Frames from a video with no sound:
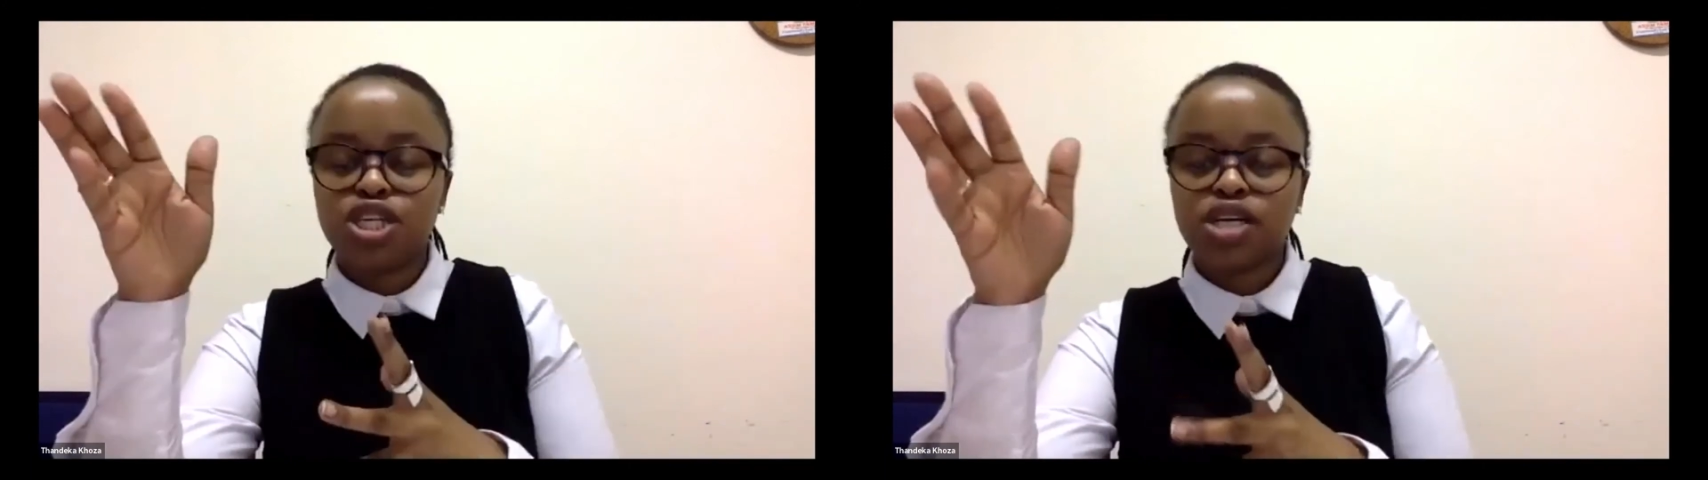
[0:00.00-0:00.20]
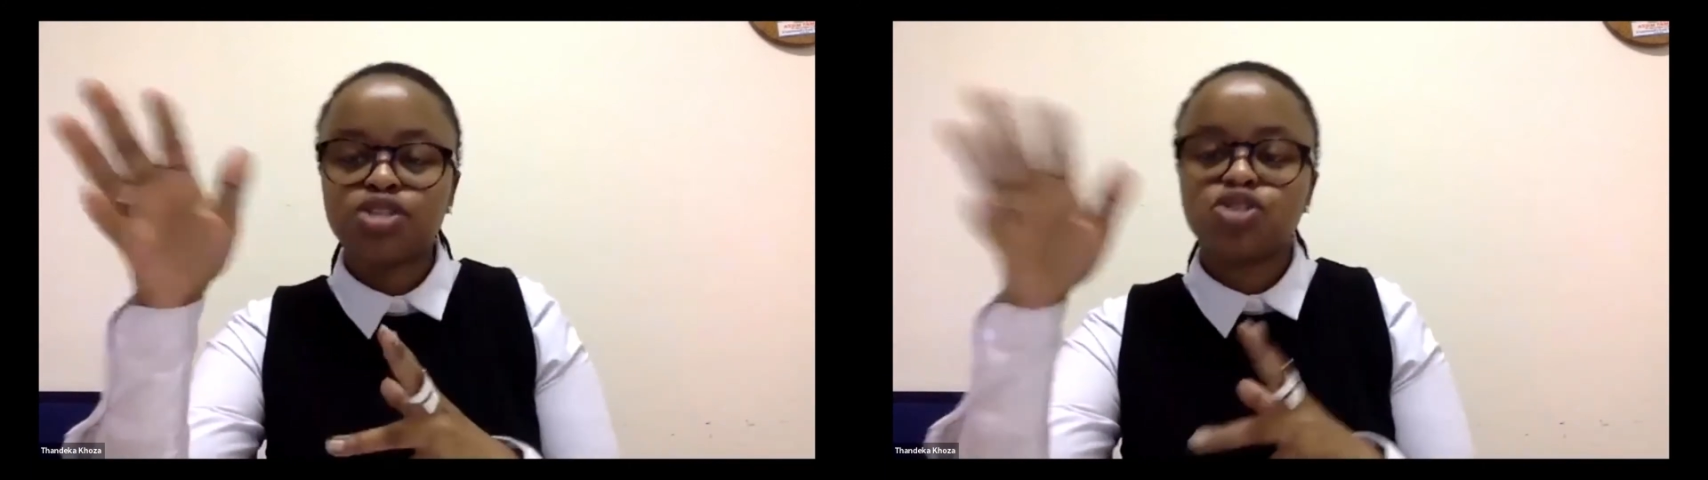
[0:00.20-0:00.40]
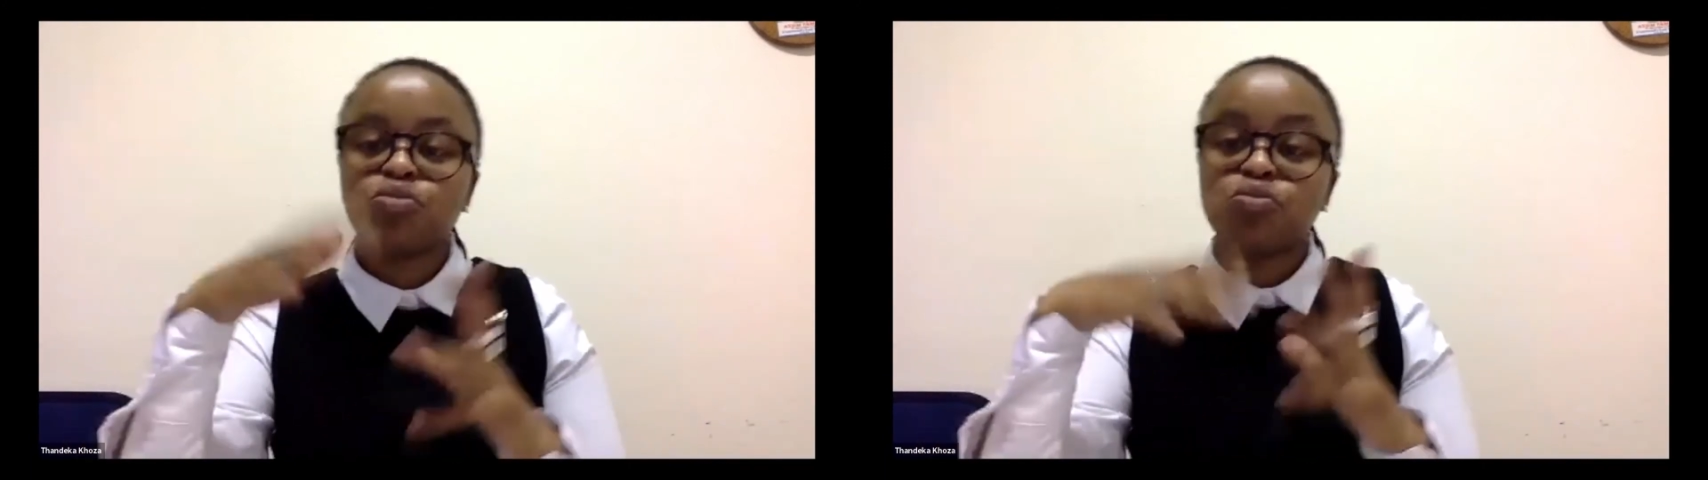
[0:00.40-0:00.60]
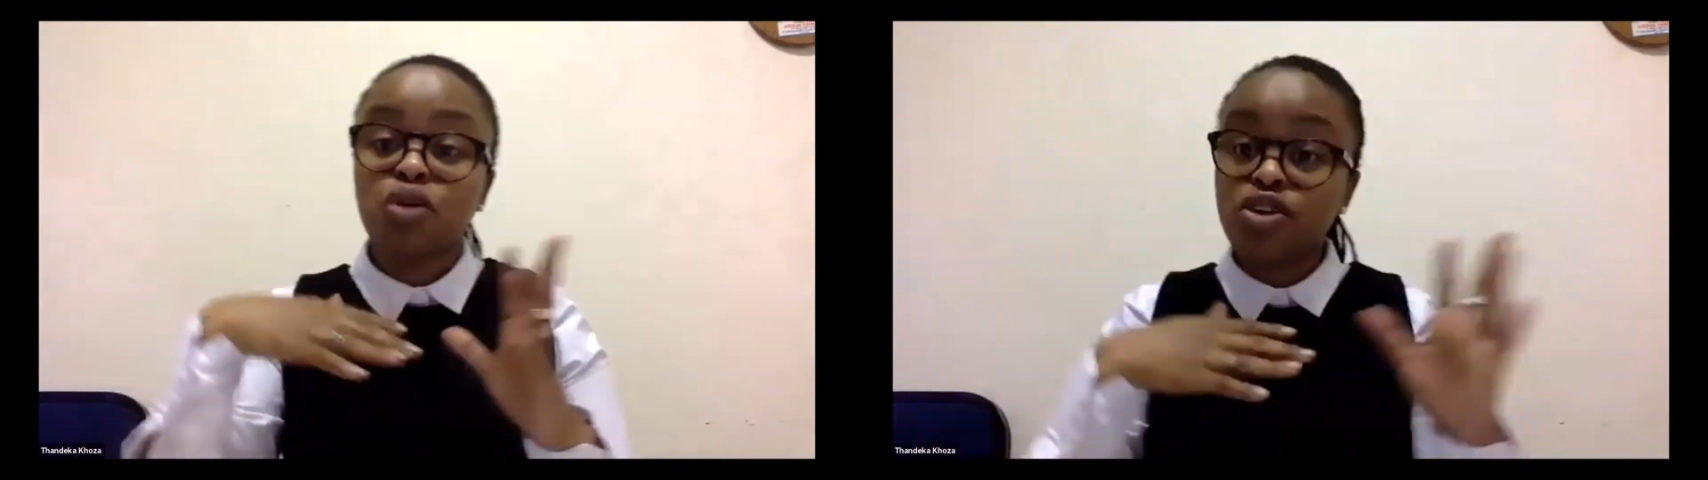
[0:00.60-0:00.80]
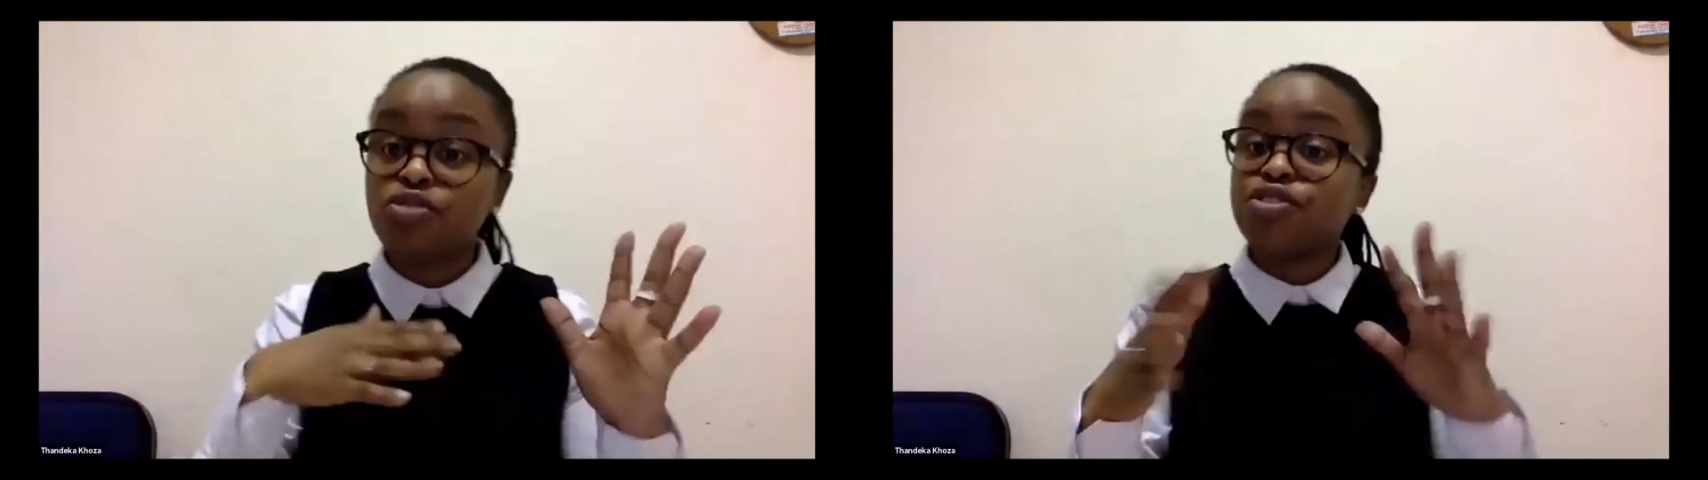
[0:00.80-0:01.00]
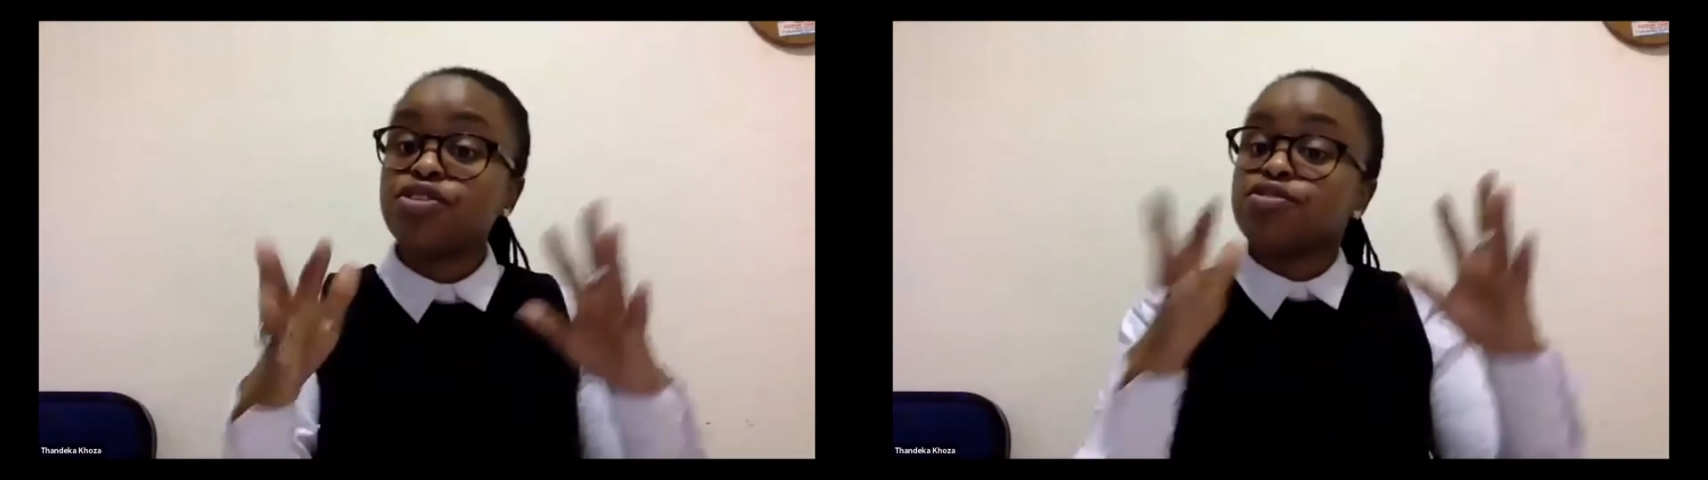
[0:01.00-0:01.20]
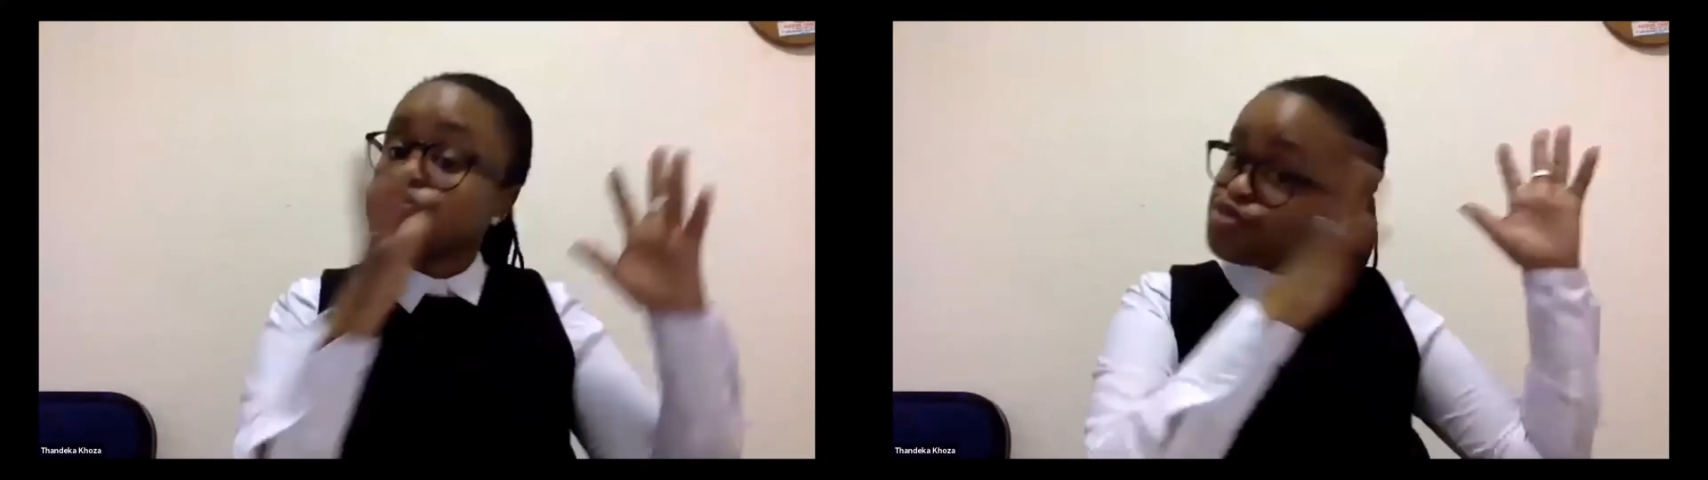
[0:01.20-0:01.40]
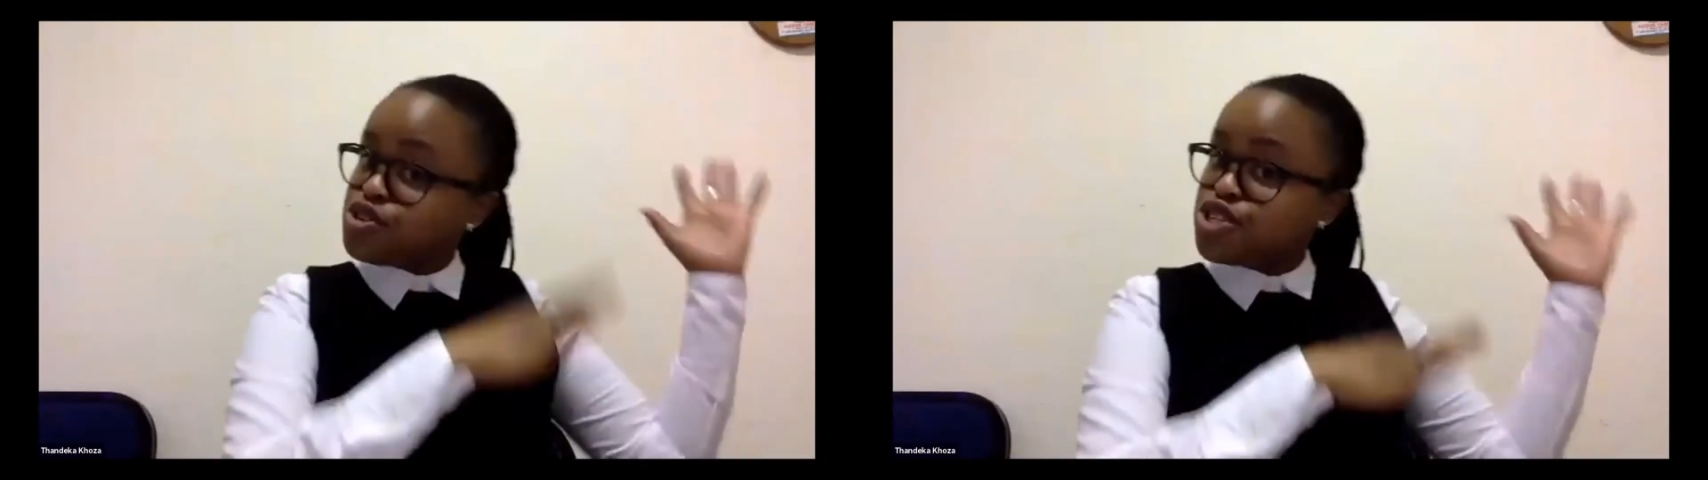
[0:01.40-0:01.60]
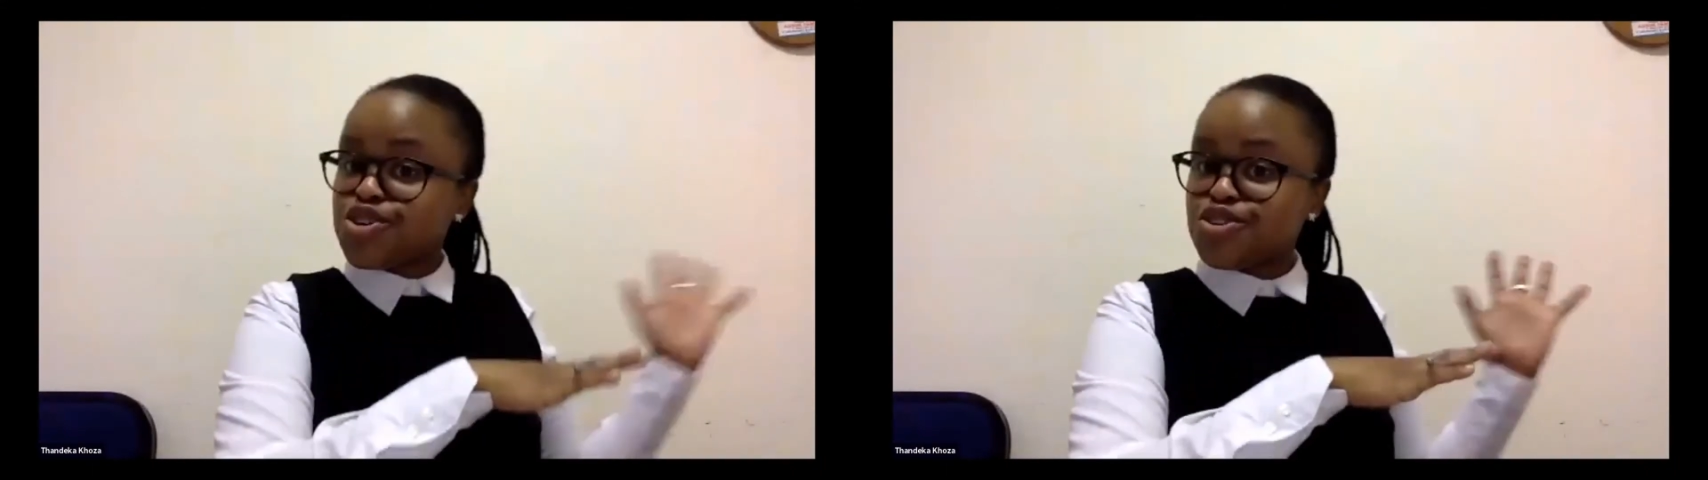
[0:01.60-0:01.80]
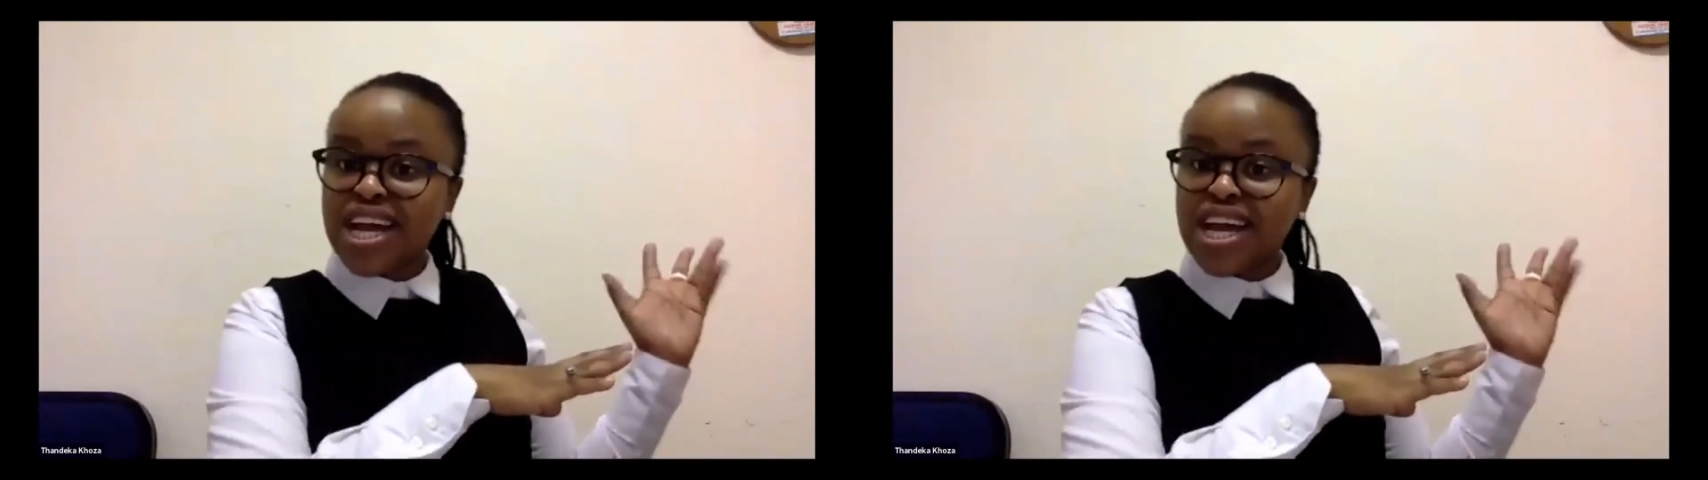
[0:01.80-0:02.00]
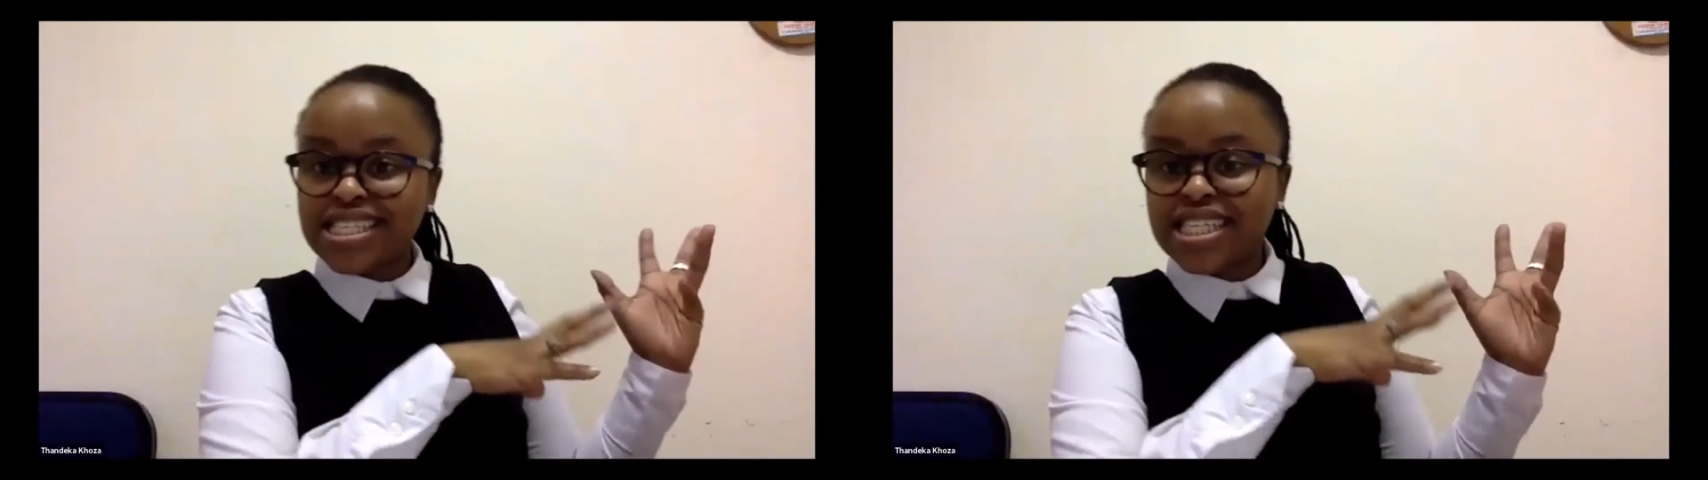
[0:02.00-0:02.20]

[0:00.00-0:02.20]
So part of the future of 1990